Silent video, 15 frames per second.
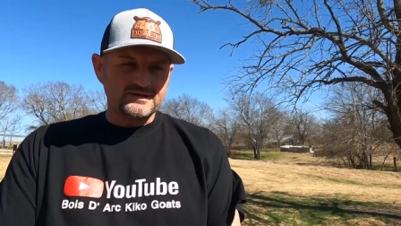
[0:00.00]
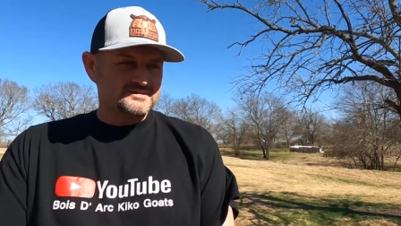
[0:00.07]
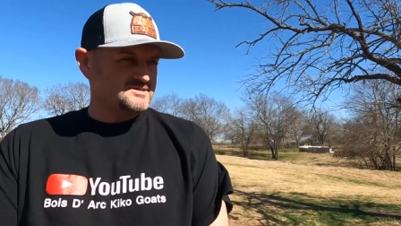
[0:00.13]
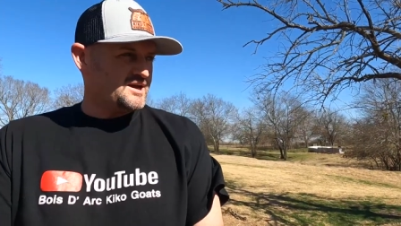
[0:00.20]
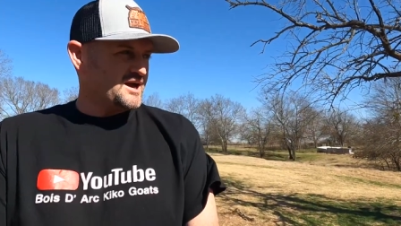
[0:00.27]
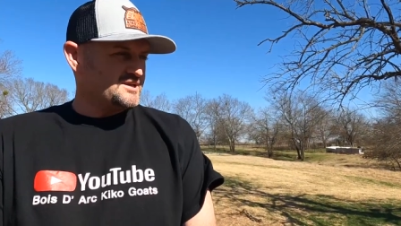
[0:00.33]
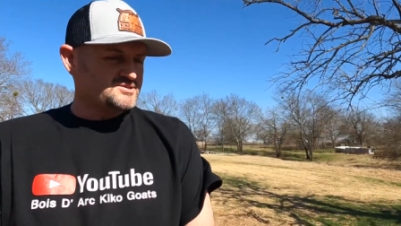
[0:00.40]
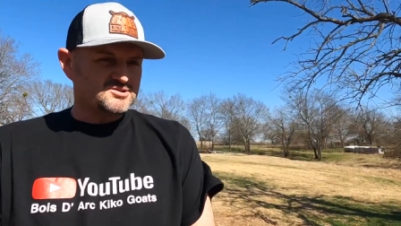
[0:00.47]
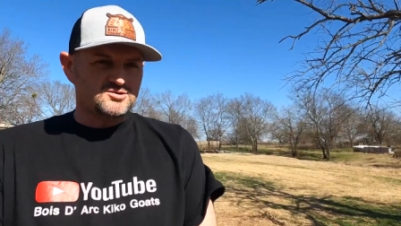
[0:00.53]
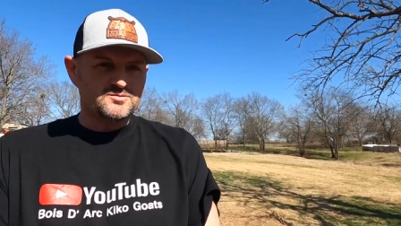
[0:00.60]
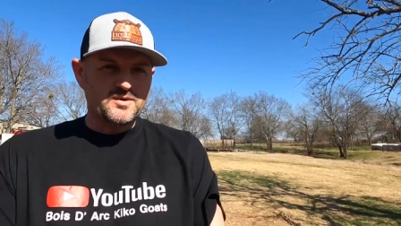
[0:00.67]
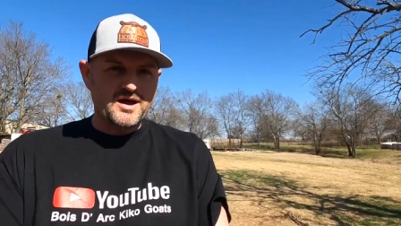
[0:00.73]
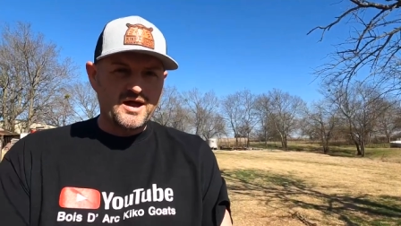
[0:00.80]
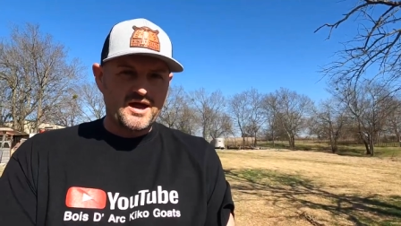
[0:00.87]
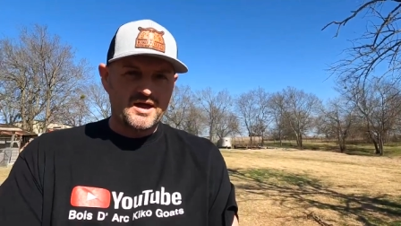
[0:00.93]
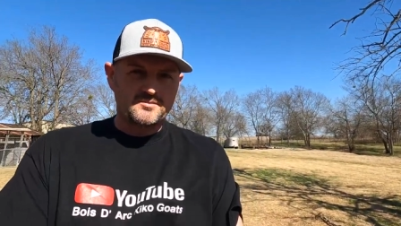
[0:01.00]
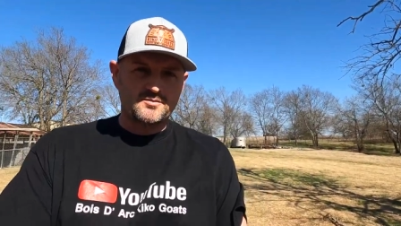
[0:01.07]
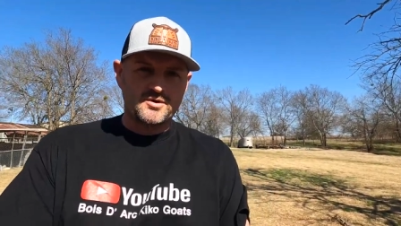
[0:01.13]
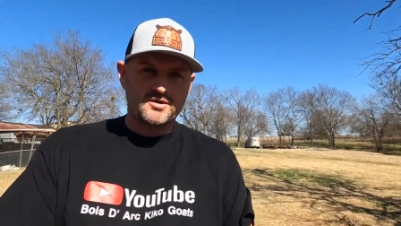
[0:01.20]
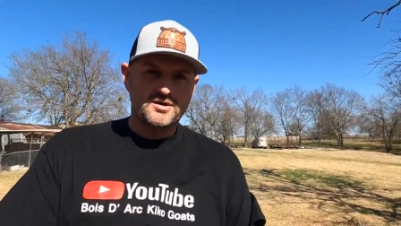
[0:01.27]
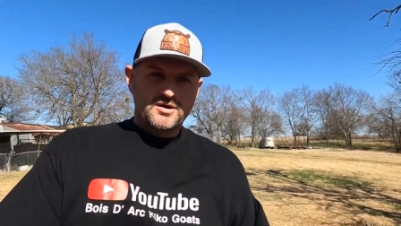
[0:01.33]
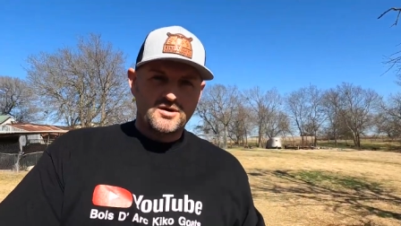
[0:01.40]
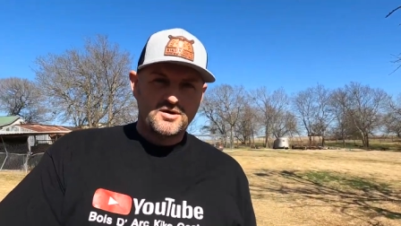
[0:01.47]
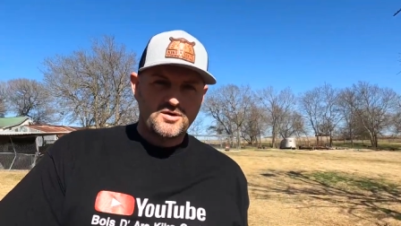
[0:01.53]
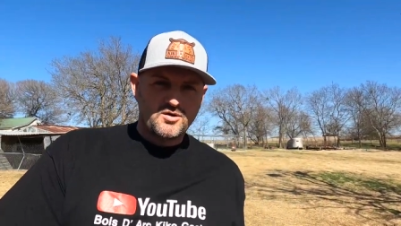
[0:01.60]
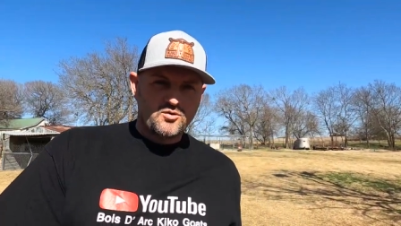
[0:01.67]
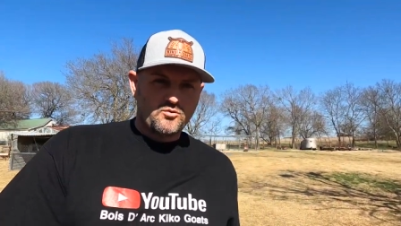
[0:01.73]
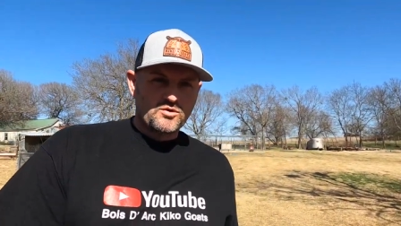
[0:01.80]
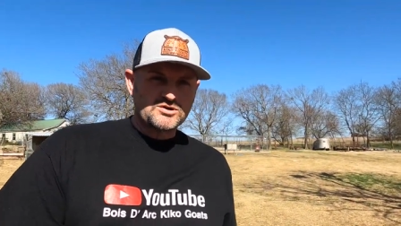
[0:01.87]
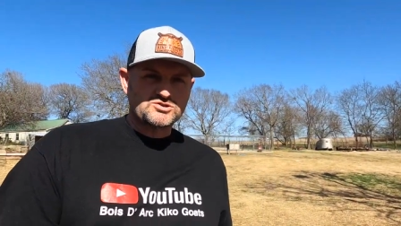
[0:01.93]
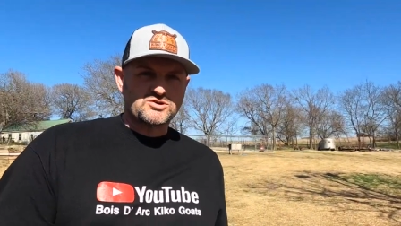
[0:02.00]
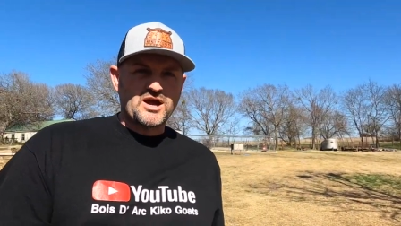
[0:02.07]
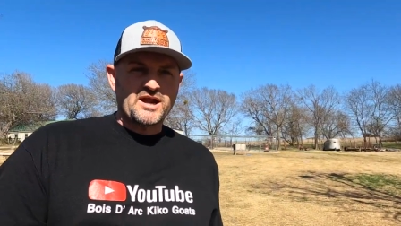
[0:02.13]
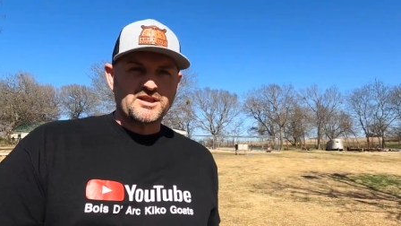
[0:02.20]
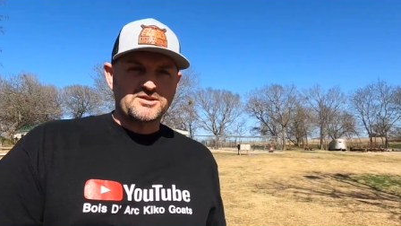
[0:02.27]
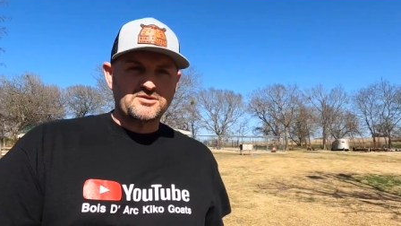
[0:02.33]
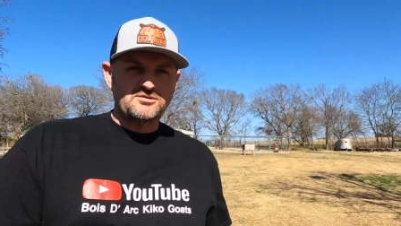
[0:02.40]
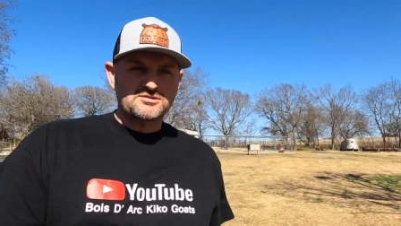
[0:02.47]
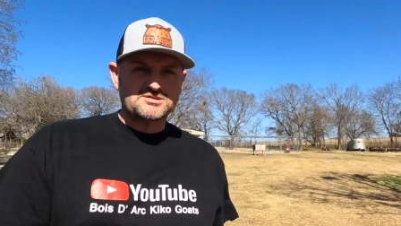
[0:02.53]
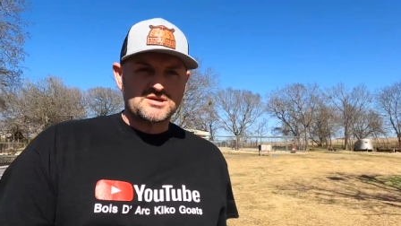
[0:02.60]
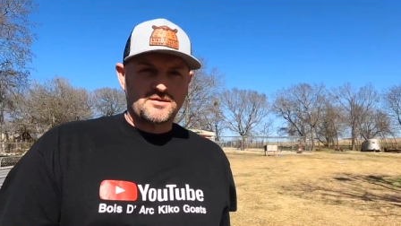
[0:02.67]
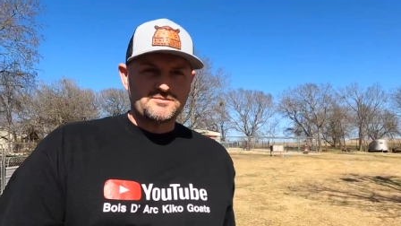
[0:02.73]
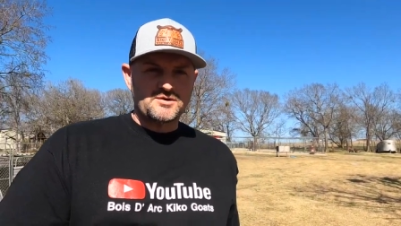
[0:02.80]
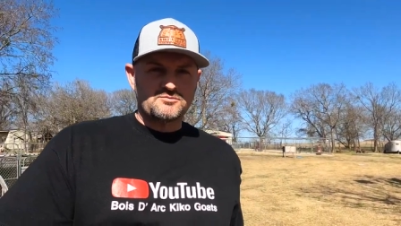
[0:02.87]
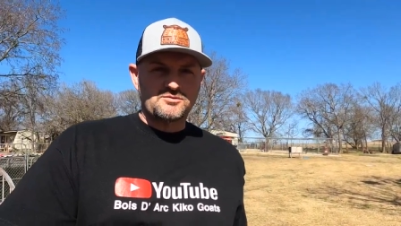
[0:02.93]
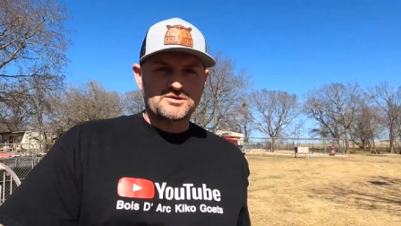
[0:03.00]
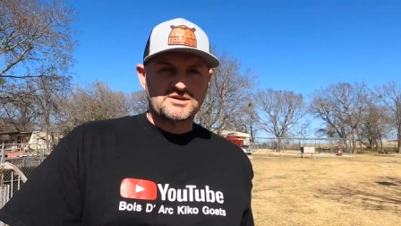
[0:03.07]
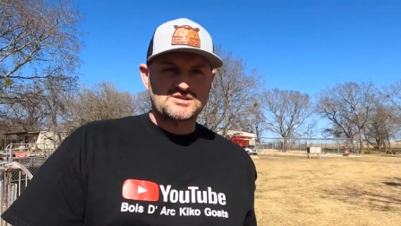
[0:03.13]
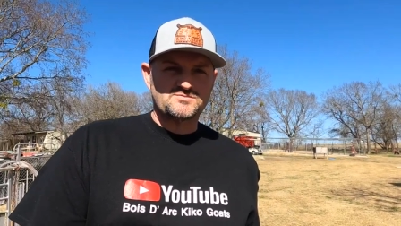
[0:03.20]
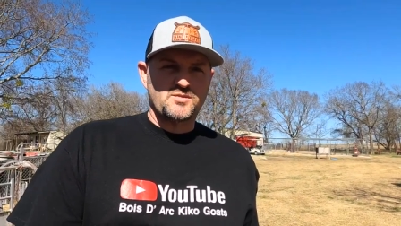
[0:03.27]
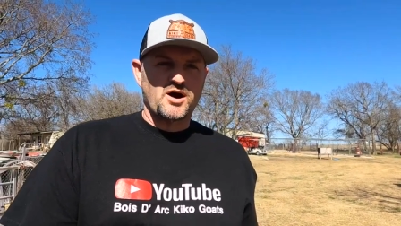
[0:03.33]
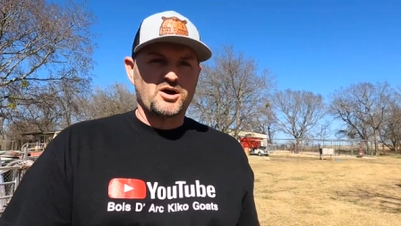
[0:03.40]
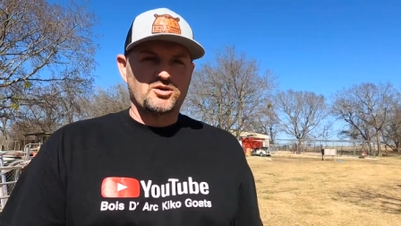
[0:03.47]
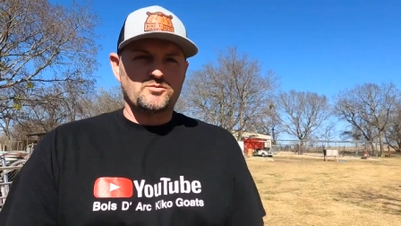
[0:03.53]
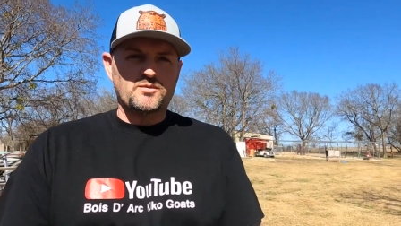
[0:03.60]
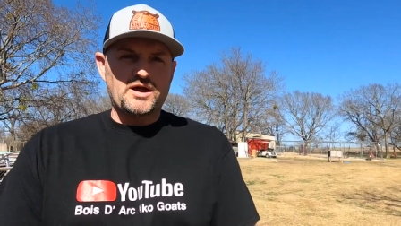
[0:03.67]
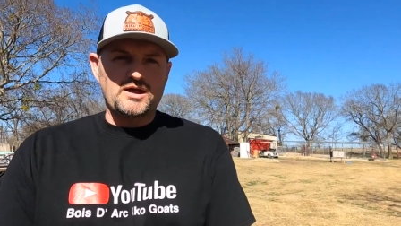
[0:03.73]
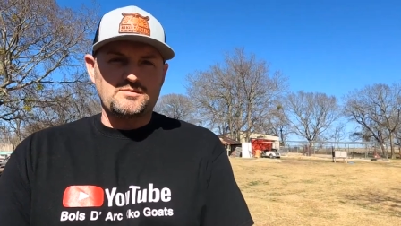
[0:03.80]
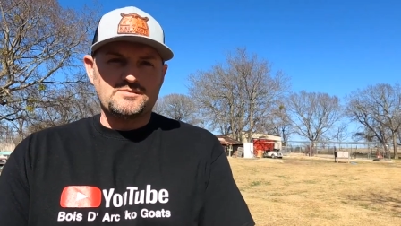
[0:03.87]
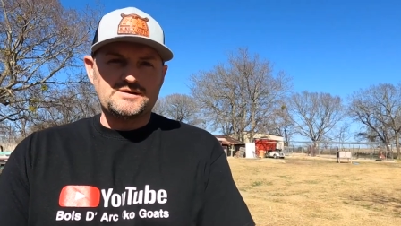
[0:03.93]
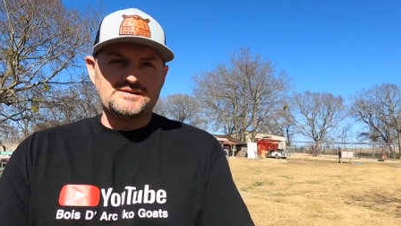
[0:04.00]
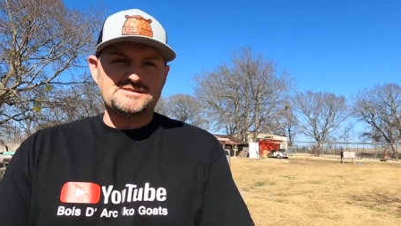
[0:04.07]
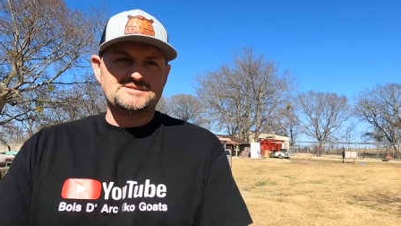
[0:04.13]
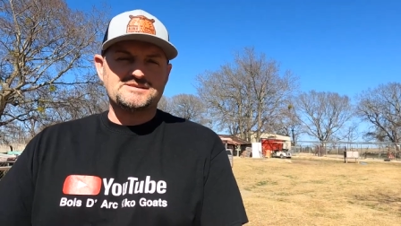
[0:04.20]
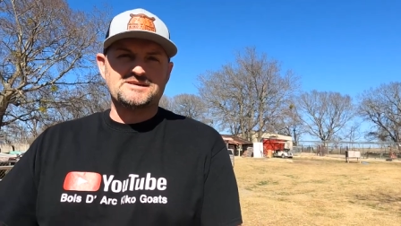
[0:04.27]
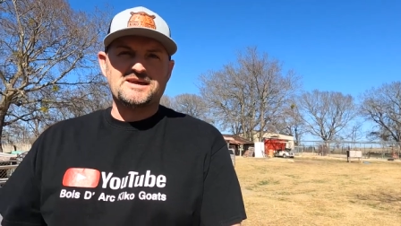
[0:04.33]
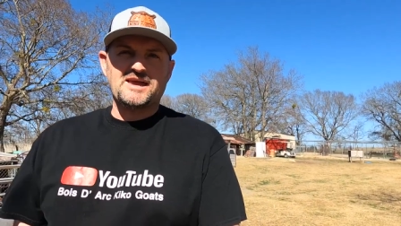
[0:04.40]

is not too bad, but we're trying to do something with these bottle babies